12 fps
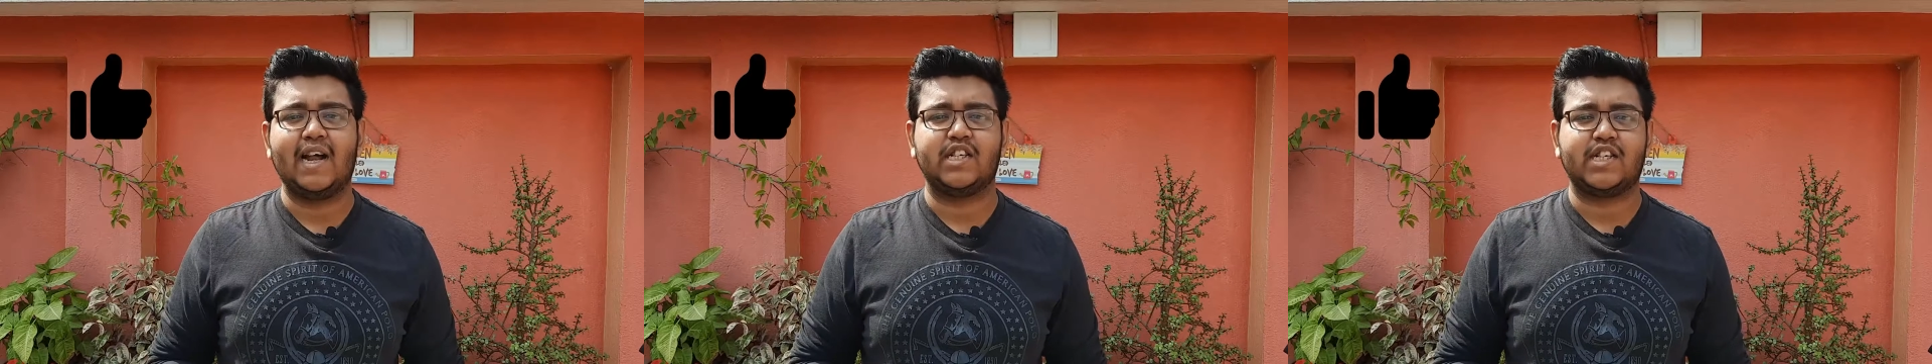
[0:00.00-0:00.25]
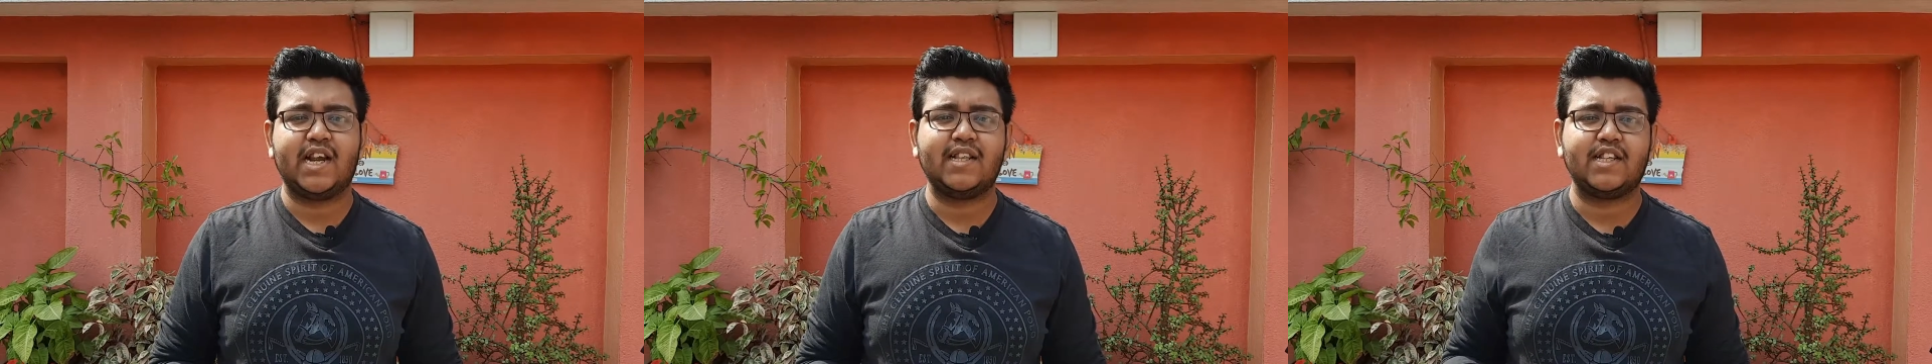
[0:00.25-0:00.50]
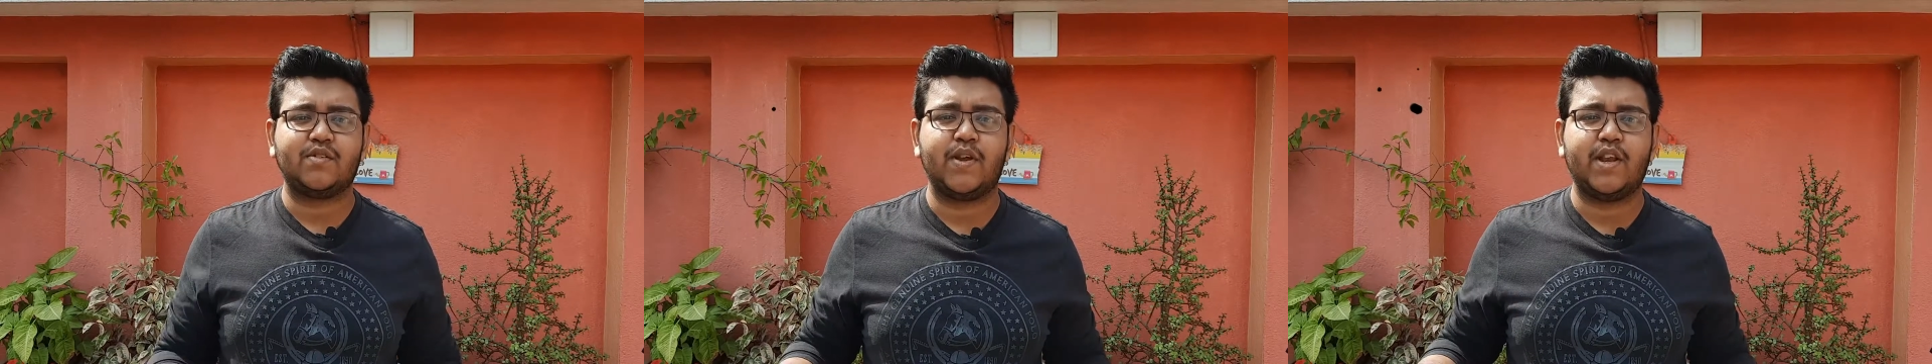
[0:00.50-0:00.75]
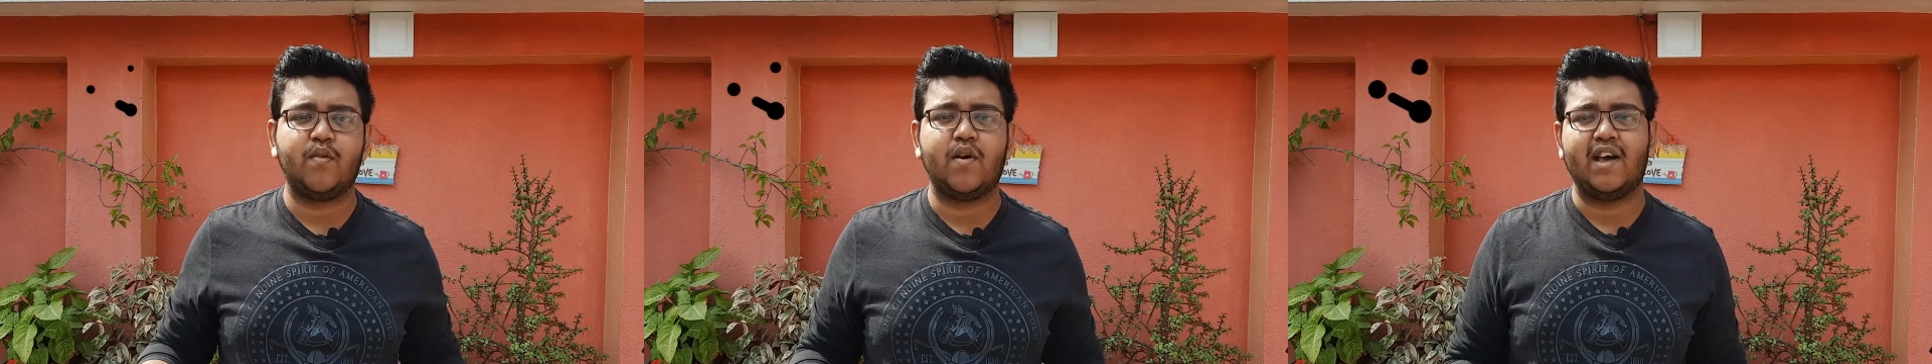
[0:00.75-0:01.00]
share this
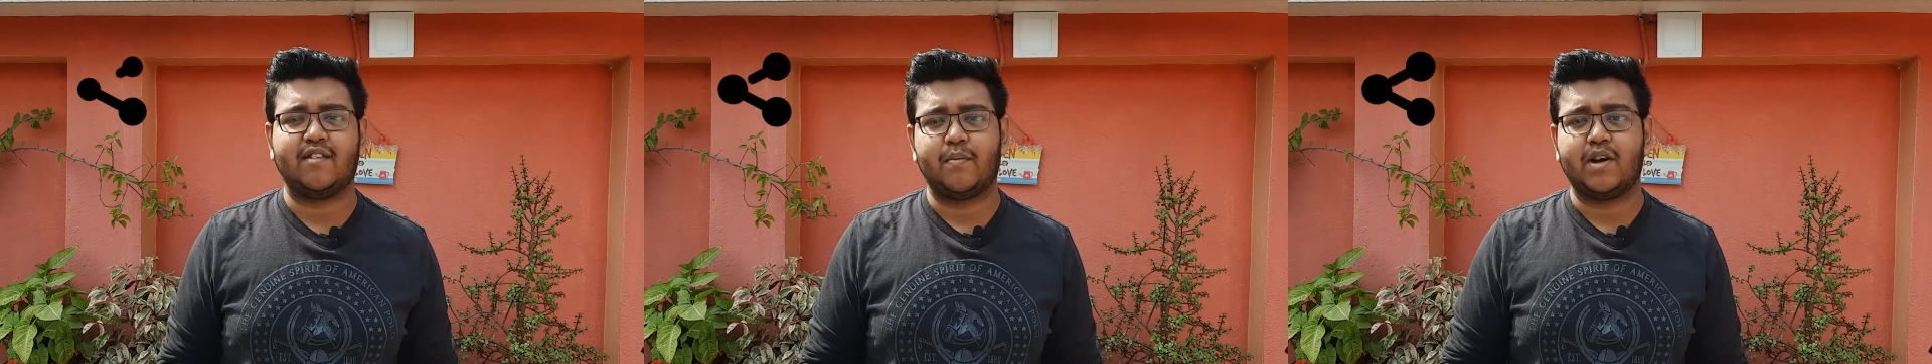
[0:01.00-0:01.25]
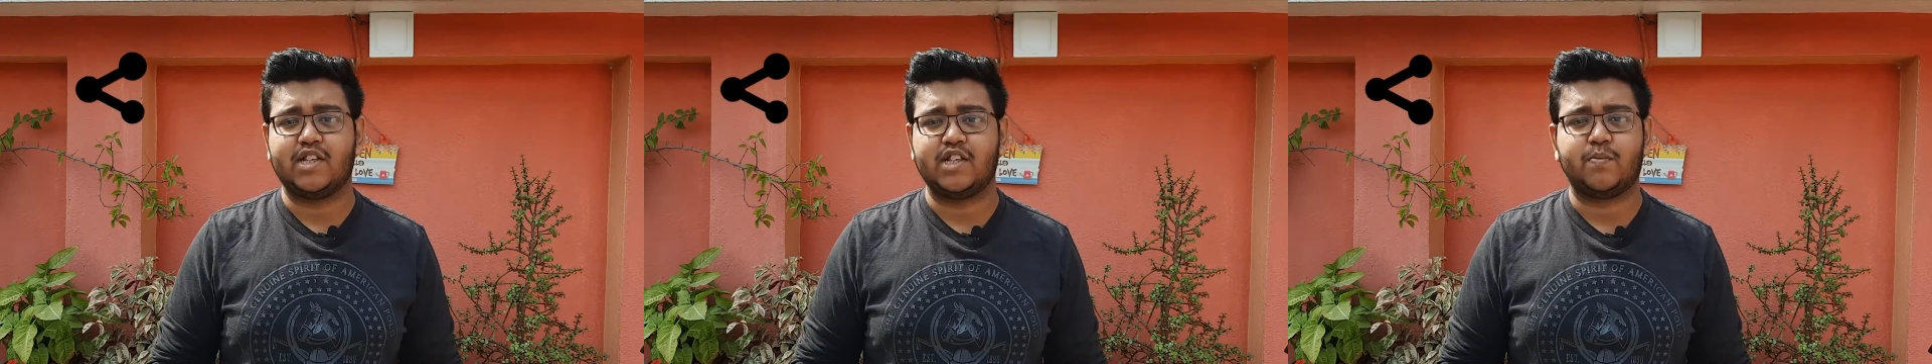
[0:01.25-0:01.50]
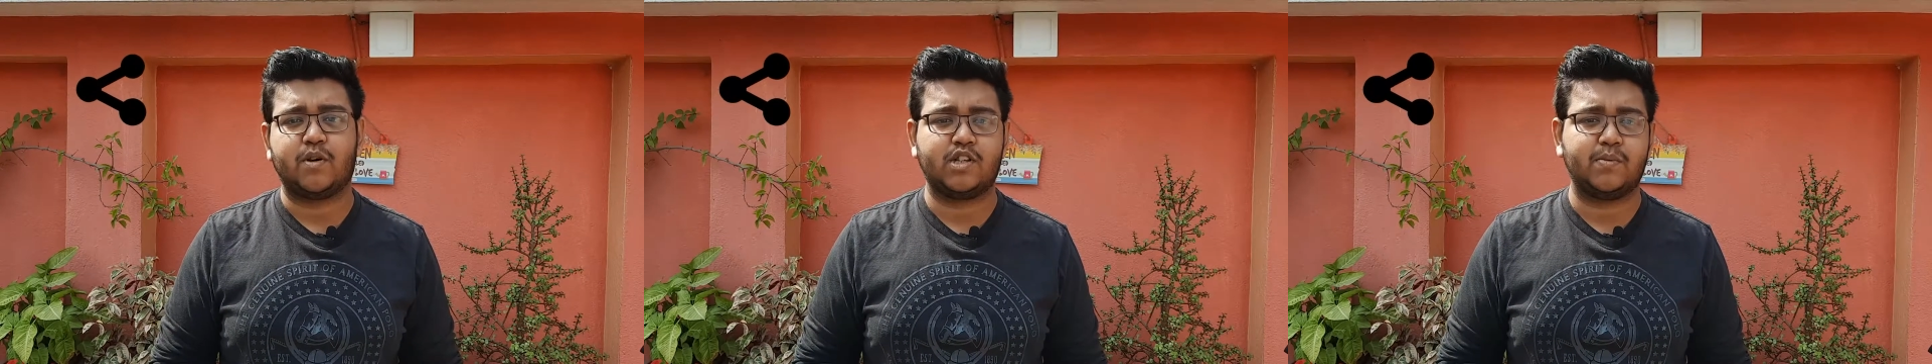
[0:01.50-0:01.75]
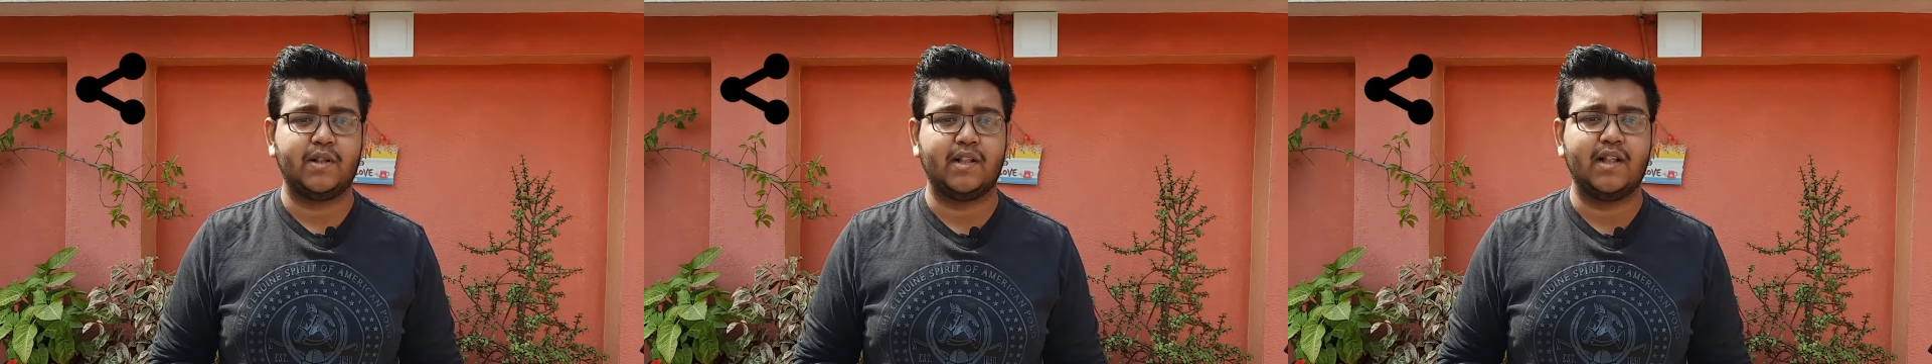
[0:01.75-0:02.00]
video as much as
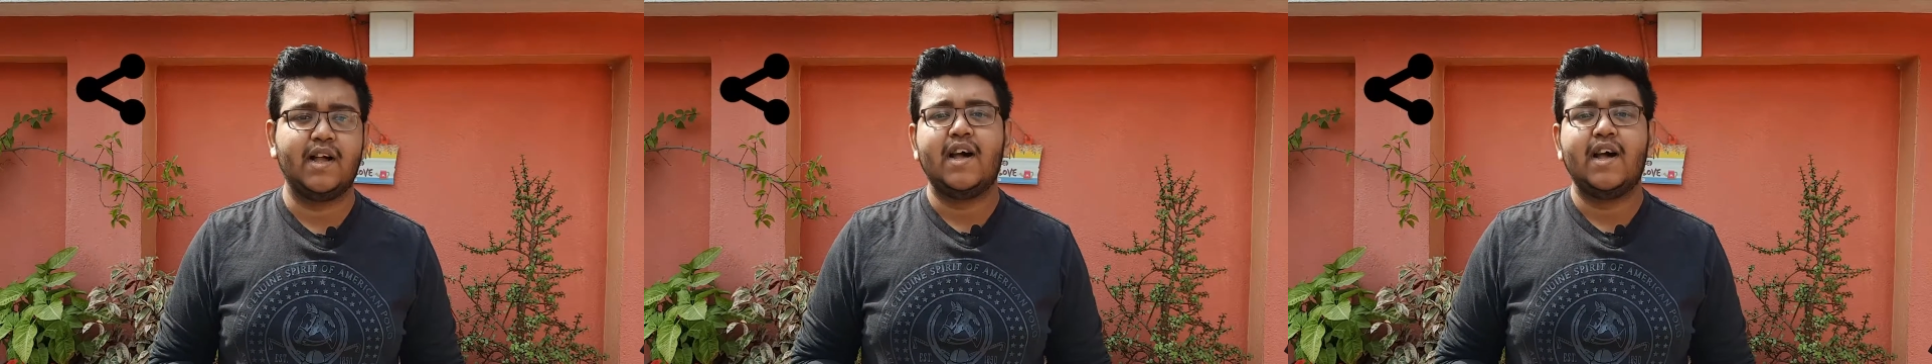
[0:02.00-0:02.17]
possible,